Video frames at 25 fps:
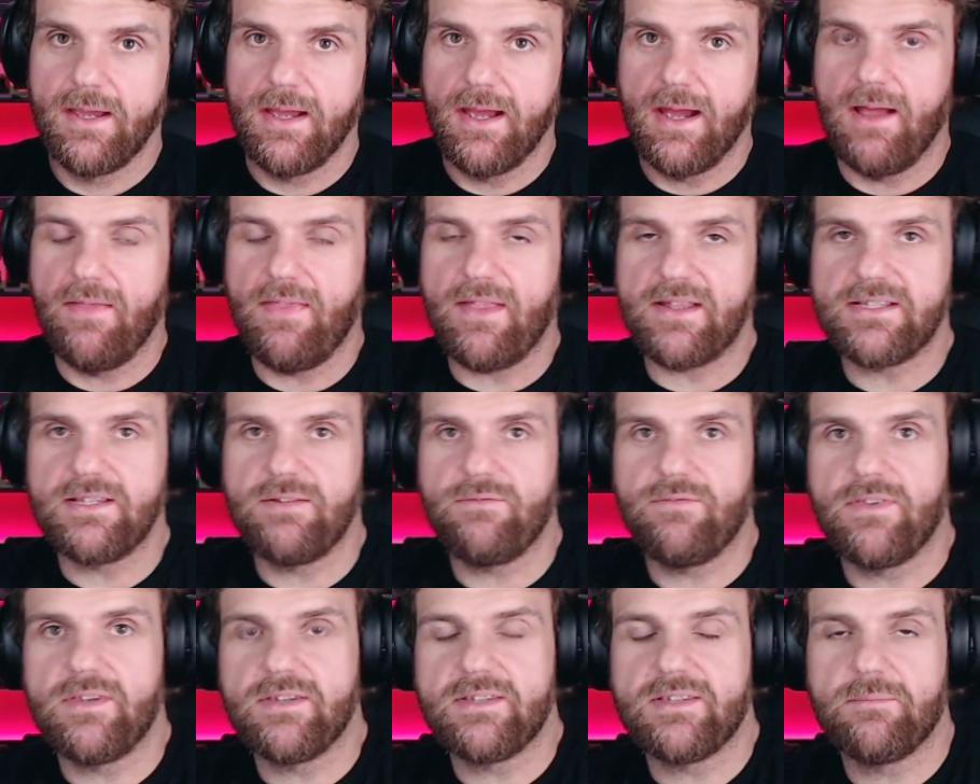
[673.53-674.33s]
That's
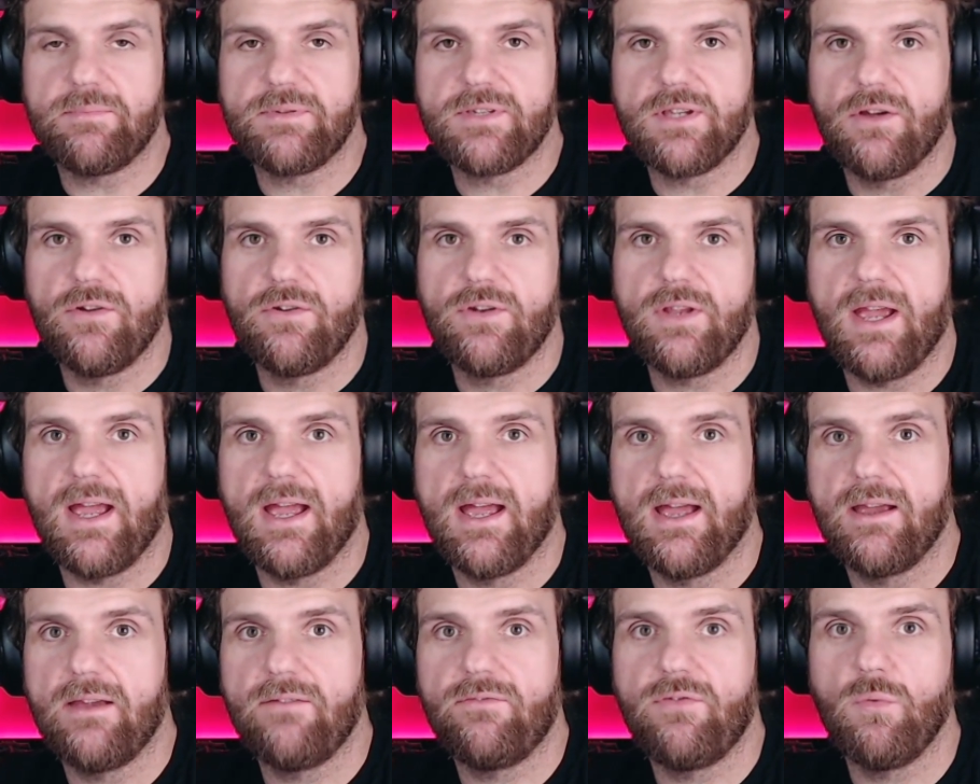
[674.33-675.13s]
it for this episode.
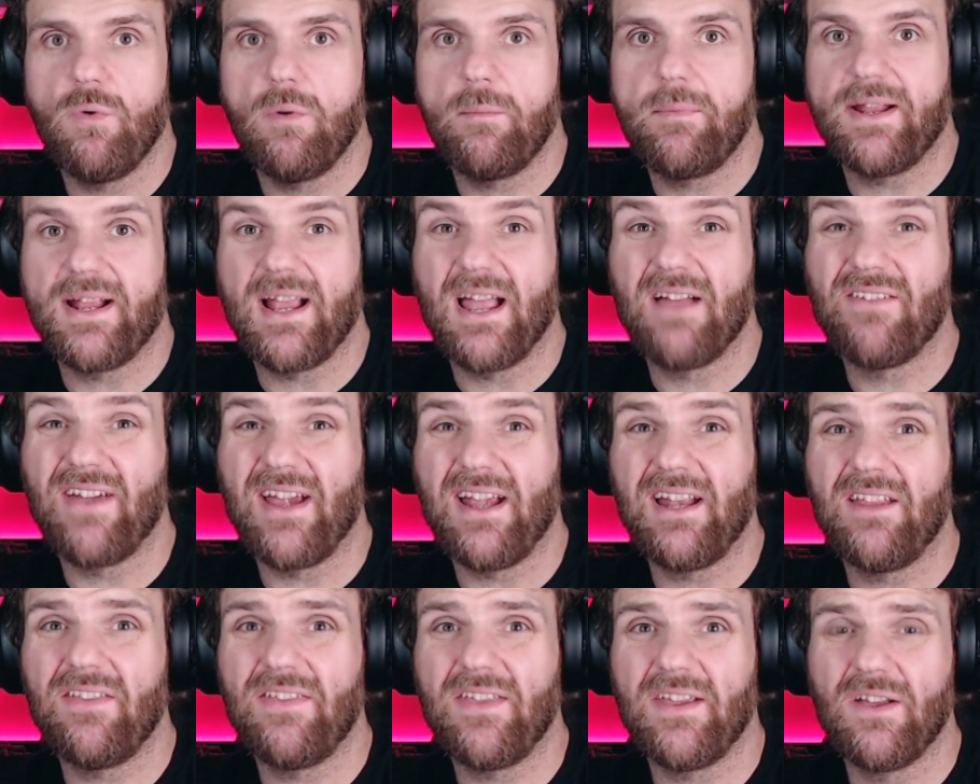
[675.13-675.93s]
If you want me to cover
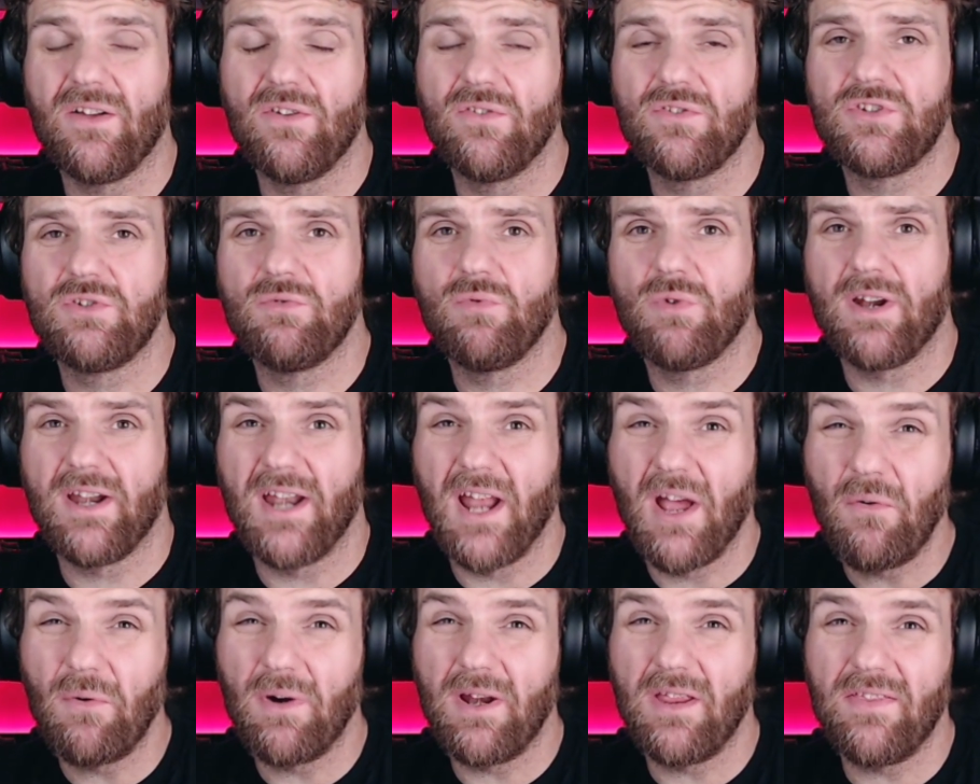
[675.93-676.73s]
anything else, you want to
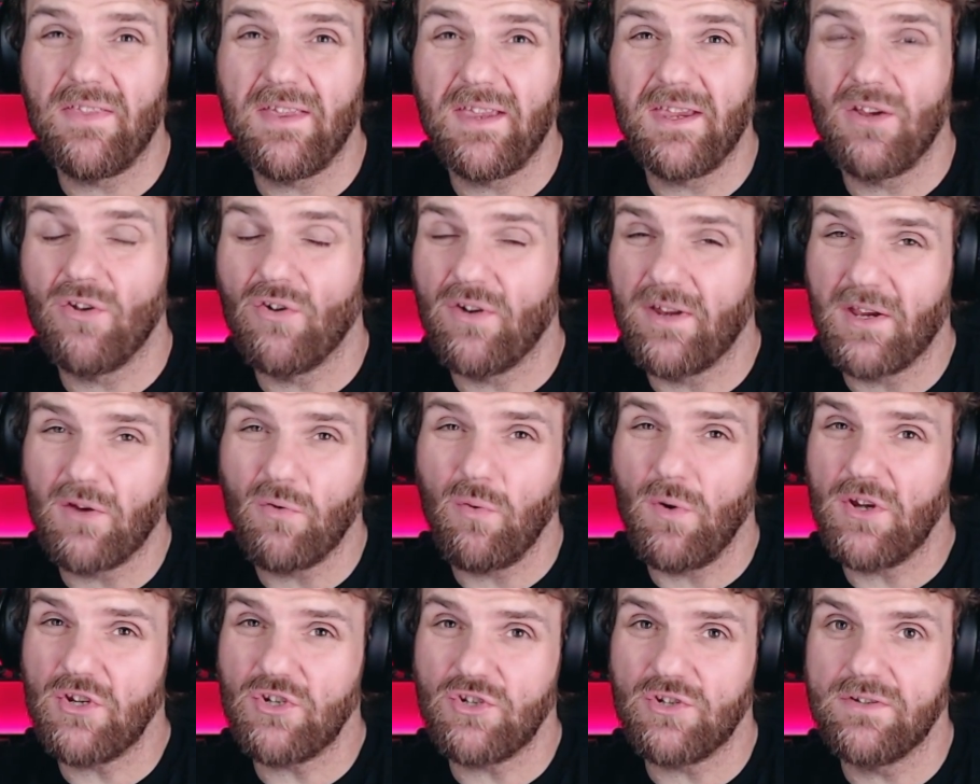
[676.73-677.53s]
know anything, you got any
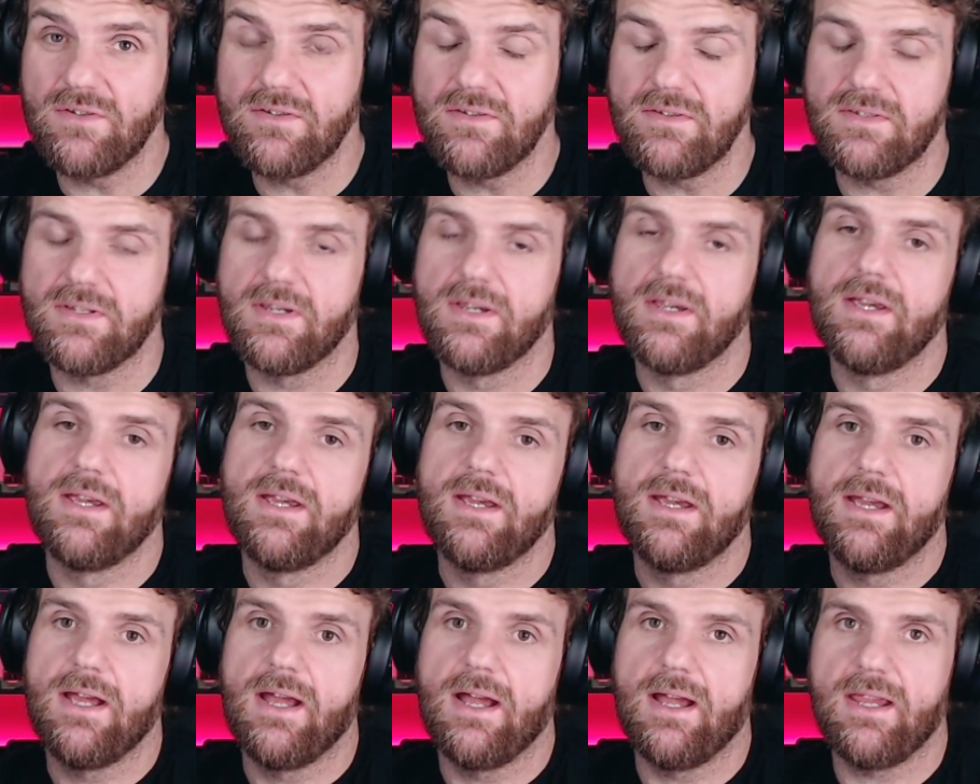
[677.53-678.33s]
questions,
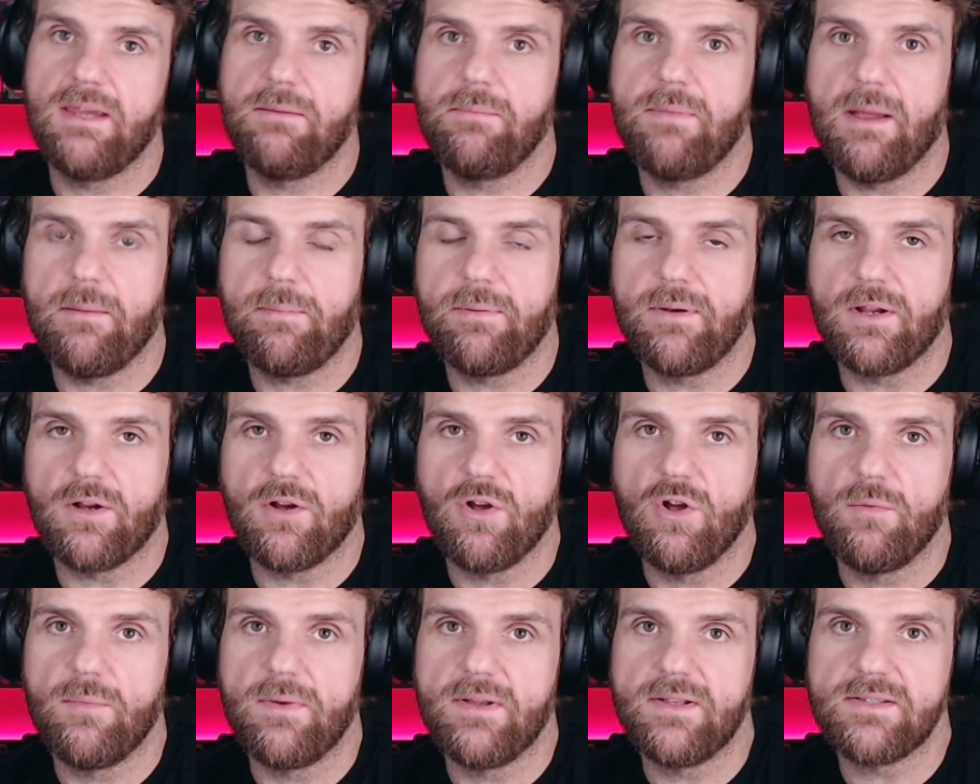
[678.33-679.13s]
hit me up in the
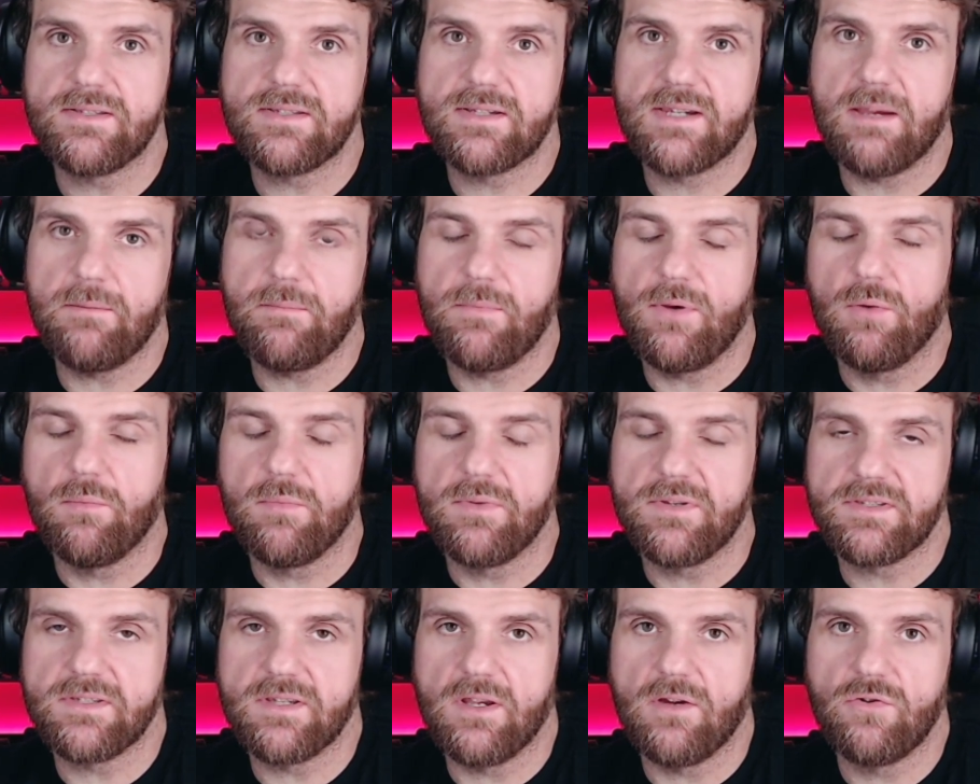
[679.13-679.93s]
comments, get me on
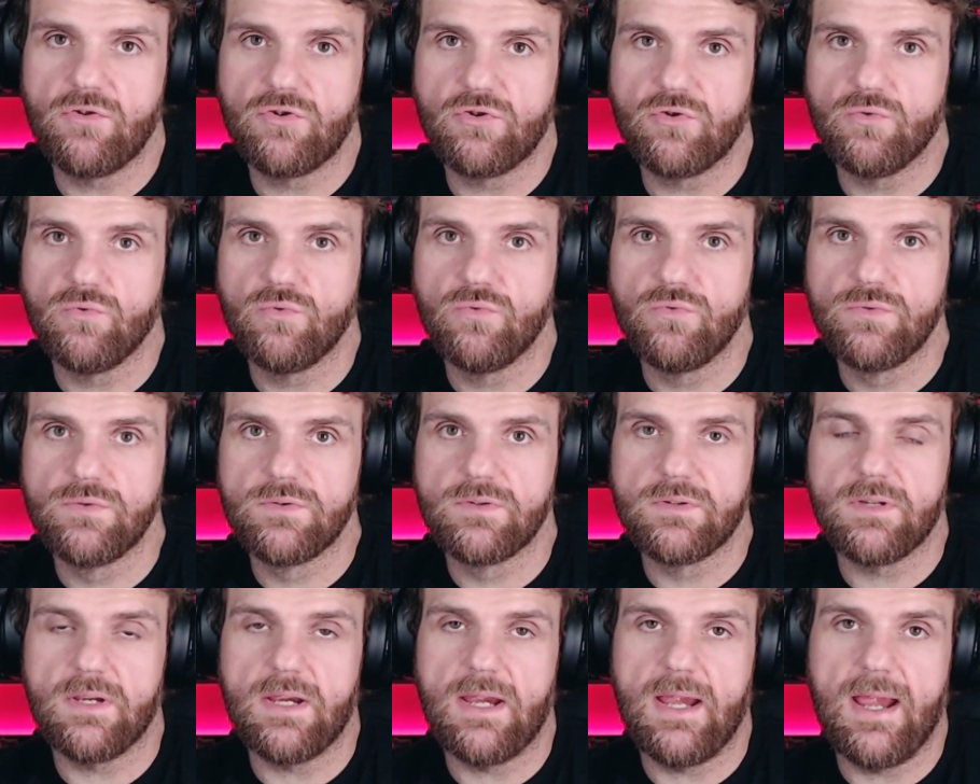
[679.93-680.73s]
my
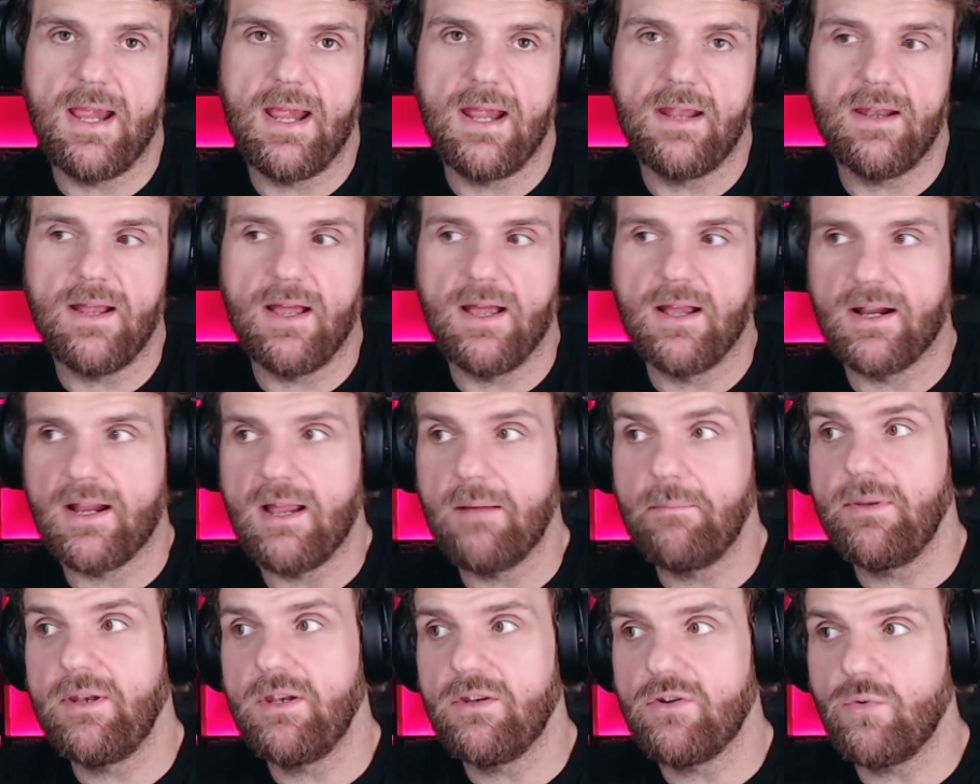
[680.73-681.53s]
socials, and
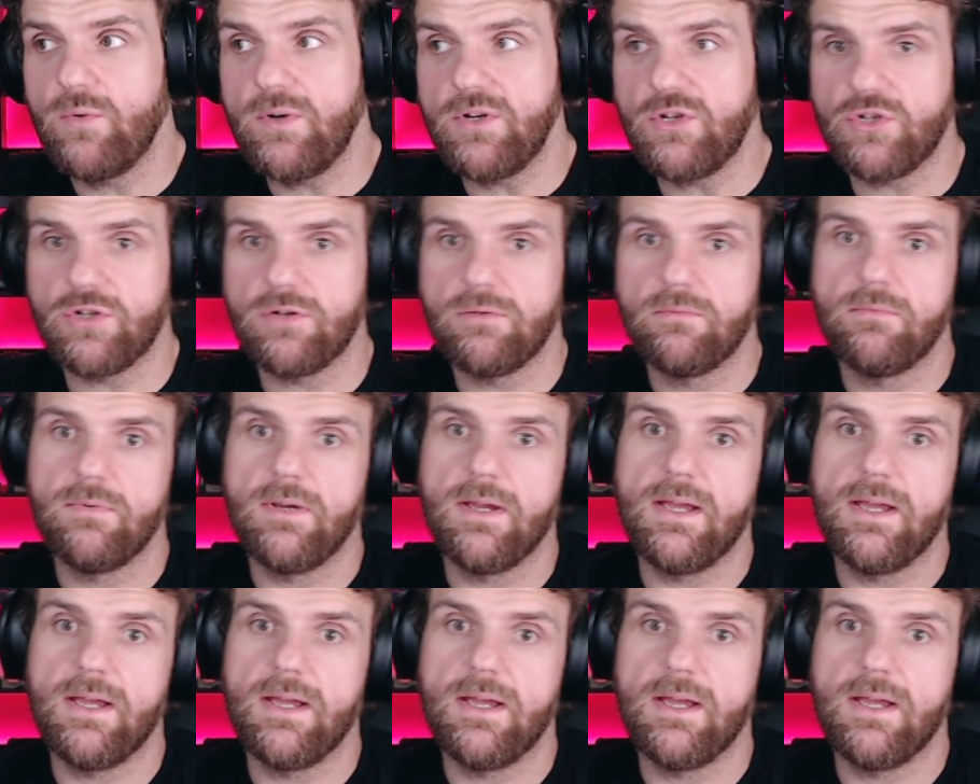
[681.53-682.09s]
come into Twitch.